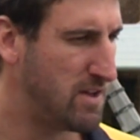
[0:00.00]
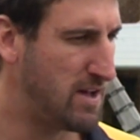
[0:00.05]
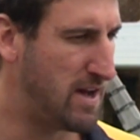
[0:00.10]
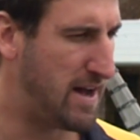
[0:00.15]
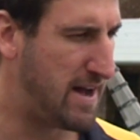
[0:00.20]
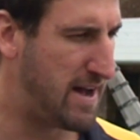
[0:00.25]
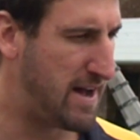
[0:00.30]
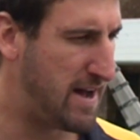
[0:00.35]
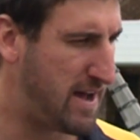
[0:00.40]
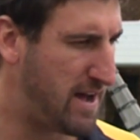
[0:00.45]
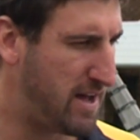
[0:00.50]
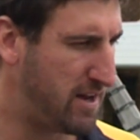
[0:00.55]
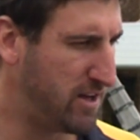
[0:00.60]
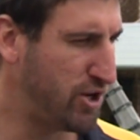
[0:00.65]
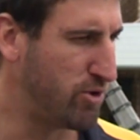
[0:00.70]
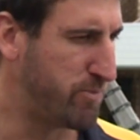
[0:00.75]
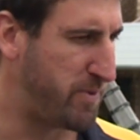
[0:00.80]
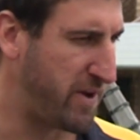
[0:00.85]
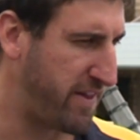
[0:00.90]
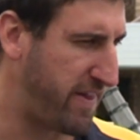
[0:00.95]
A
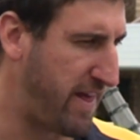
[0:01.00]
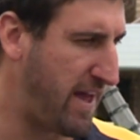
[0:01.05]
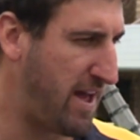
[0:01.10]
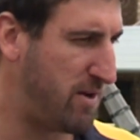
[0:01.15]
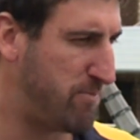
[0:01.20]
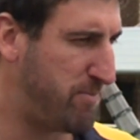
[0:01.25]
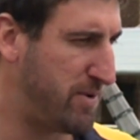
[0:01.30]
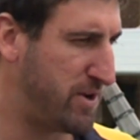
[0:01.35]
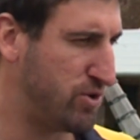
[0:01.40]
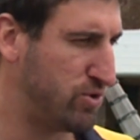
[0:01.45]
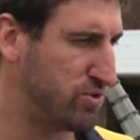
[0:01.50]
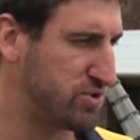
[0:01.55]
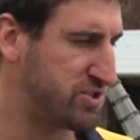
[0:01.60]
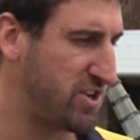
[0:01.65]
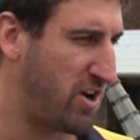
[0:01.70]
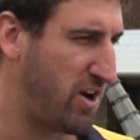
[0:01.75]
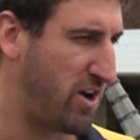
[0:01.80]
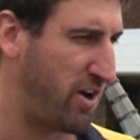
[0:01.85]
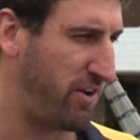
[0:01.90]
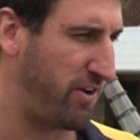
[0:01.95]
little bit of that, but
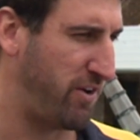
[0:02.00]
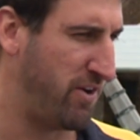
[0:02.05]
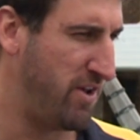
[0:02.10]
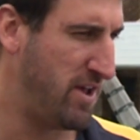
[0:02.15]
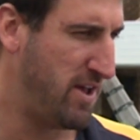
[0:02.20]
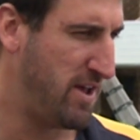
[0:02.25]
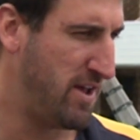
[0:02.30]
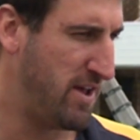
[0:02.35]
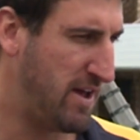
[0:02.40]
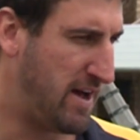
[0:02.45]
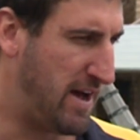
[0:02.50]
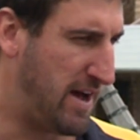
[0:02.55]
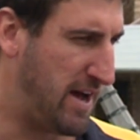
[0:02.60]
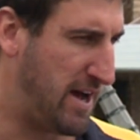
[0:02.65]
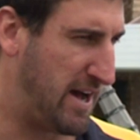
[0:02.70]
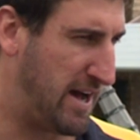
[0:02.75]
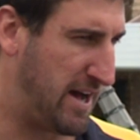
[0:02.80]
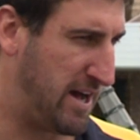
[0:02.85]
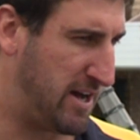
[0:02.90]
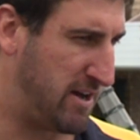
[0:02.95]
also
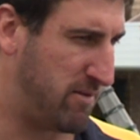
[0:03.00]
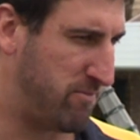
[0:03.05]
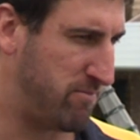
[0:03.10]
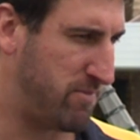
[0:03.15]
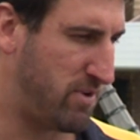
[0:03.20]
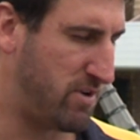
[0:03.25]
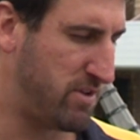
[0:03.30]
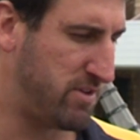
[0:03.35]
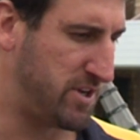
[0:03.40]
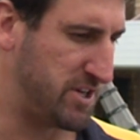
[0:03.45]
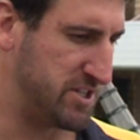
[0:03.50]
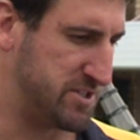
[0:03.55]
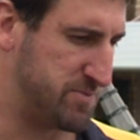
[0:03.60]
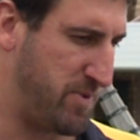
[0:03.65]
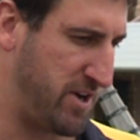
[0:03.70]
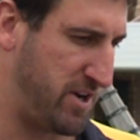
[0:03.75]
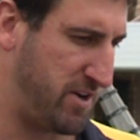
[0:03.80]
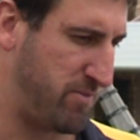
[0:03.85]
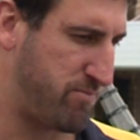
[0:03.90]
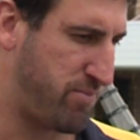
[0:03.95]
I think it's
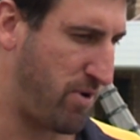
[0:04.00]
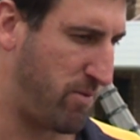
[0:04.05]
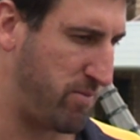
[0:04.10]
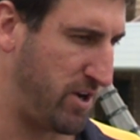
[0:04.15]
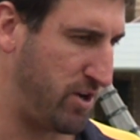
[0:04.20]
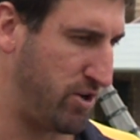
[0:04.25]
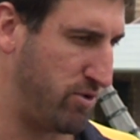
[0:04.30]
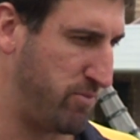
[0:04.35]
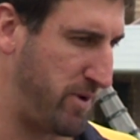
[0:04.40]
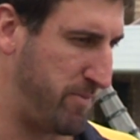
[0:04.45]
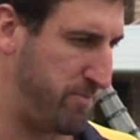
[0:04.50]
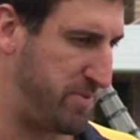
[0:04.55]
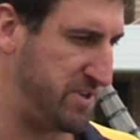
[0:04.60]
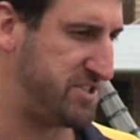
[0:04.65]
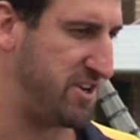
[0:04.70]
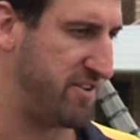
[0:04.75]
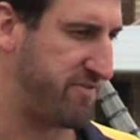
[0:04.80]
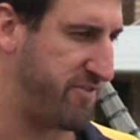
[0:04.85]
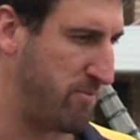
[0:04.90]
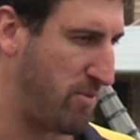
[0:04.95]
been probably a little bit
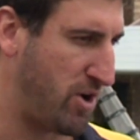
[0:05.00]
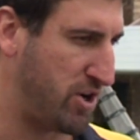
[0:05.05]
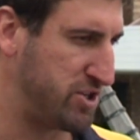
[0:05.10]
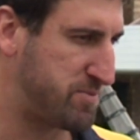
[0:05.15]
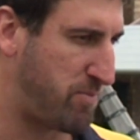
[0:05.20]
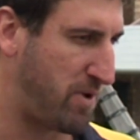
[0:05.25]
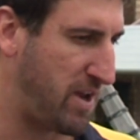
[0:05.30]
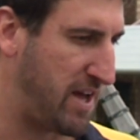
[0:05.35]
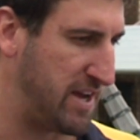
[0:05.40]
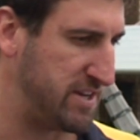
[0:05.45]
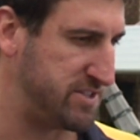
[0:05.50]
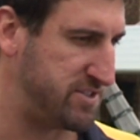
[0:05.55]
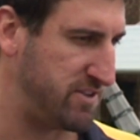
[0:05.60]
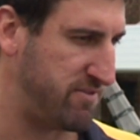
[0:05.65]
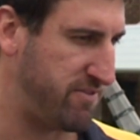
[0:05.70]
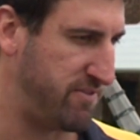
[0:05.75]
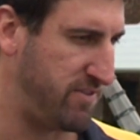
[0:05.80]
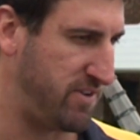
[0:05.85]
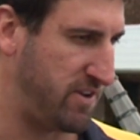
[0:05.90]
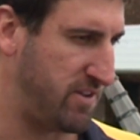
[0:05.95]
busier for most players
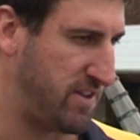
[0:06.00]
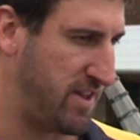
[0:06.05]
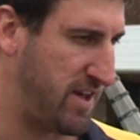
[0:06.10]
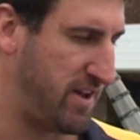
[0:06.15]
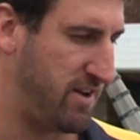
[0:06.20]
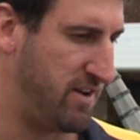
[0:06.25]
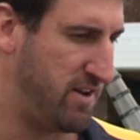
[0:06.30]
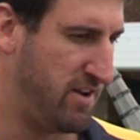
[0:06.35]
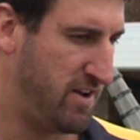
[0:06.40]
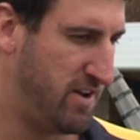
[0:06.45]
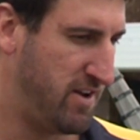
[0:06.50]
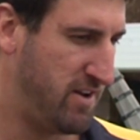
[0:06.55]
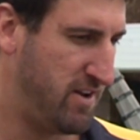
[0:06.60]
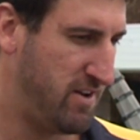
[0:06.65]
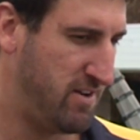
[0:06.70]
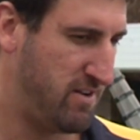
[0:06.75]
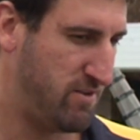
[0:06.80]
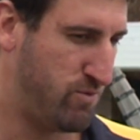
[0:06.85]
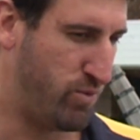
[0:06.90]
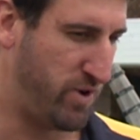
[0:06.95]
in that
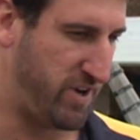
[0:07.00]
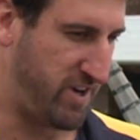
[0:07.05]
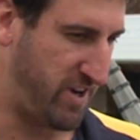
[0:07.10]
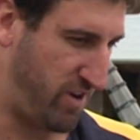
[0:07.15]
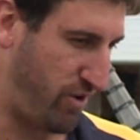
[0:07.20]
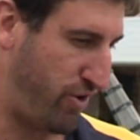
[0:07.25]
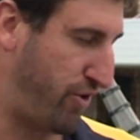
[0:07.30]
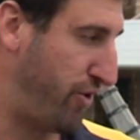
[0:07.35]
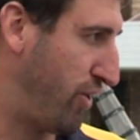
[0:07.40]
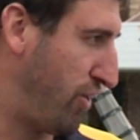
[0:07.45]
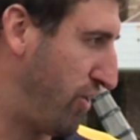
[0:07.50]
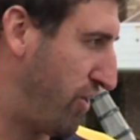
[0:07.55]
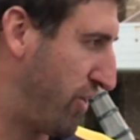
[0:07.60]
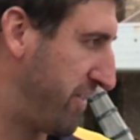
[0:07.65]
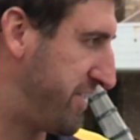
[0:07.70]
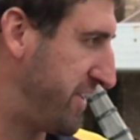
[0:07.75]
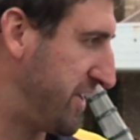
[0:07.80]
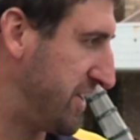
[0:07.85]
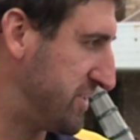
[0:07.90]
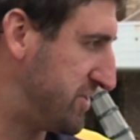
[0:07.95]
we need to learn a lot
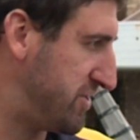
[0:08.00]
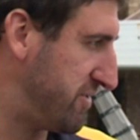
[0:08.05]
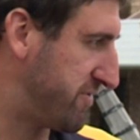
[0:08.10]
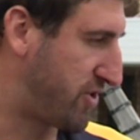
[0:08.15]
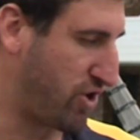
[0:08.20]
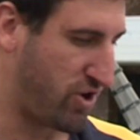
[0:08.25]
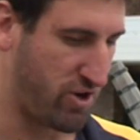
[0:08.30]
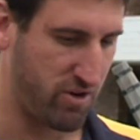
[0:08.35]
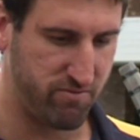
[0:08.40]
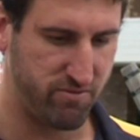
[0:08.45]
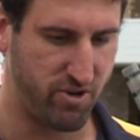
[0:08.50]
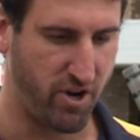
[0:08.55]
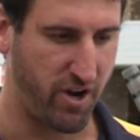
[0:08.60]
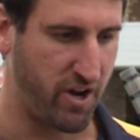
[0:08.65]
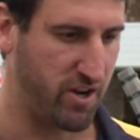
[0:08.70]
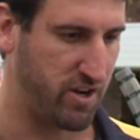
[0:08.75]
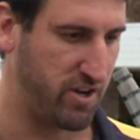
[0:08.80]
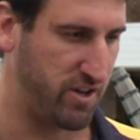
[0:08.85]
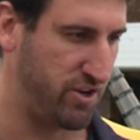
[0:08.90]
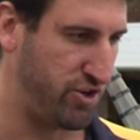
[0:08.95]
of things. You've got not
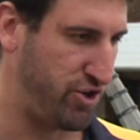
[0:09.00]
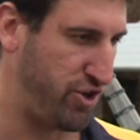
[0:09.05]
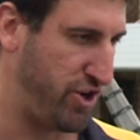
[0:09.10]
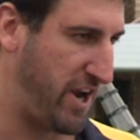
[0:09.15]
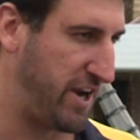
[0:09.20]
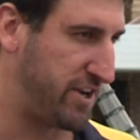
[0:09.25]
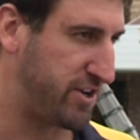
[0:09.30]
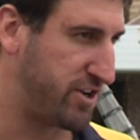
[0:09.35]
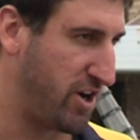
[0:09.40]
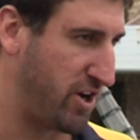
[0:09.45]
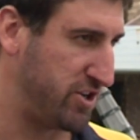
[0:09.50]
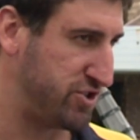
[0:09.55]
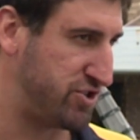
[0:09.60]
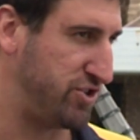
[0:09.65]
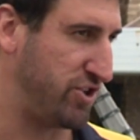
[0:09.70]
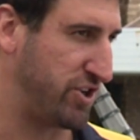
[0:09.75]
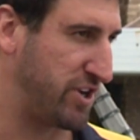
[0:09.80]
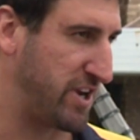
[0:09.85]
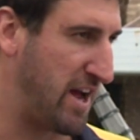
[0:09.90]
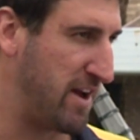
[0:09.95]
only the new head coach
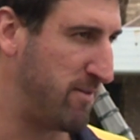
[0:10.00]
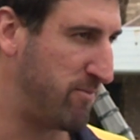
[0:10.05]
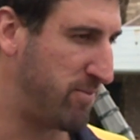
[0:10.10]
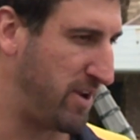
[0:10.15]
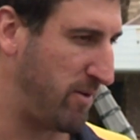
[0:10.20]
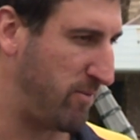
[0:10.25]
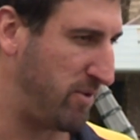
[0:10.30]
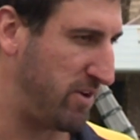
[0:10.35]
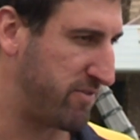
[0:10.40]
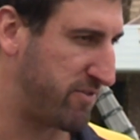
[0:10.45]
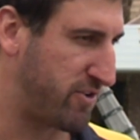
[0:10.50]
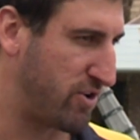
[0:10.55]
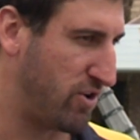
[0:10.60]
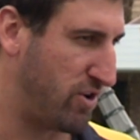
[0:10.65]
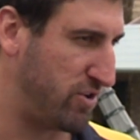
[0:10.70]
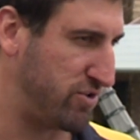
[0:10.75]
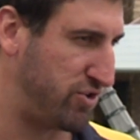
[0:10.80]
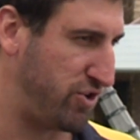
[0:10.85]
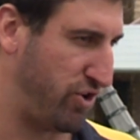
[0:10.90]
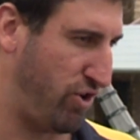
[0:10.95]
and new game plan, but you've
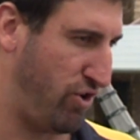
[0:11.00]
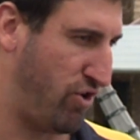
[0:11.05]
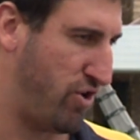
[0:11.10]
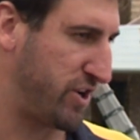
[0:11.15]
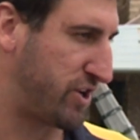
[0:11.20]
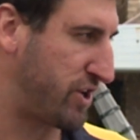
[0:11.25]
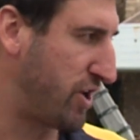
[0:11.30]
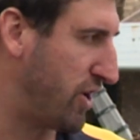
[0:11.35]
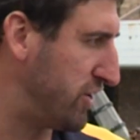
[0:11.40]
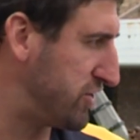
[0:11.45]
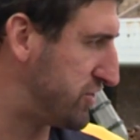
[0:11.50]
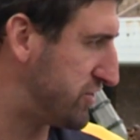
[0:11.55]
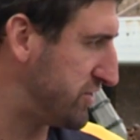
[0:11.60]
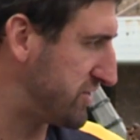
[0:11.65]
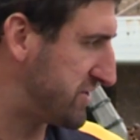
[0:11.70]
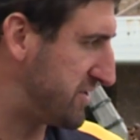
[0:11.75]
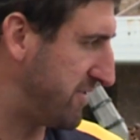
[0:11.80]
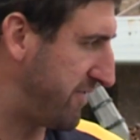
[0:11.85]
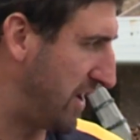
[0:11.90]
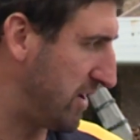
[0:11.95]
got new line
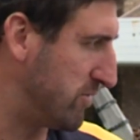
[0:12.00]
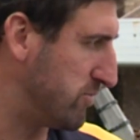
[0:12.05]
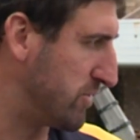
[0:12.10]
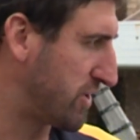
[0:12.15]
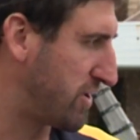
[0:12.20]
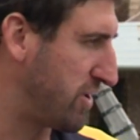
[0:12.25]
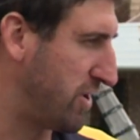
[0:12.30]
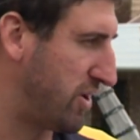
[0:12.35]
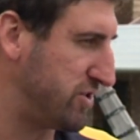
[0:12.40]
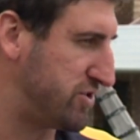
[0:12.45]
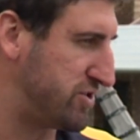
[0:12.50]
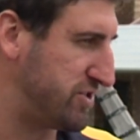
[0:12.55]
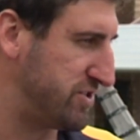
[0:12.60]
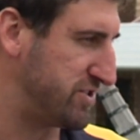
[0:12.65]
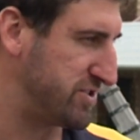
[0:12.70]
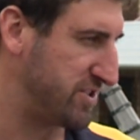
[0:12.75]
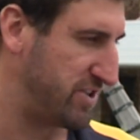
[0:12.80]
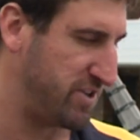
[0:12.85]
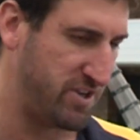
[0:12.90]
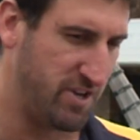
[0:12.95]
coaches, development
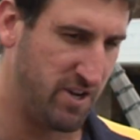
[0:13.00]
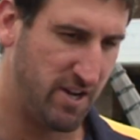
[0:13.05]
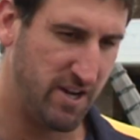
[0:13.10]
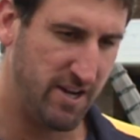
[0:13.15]
coaches, and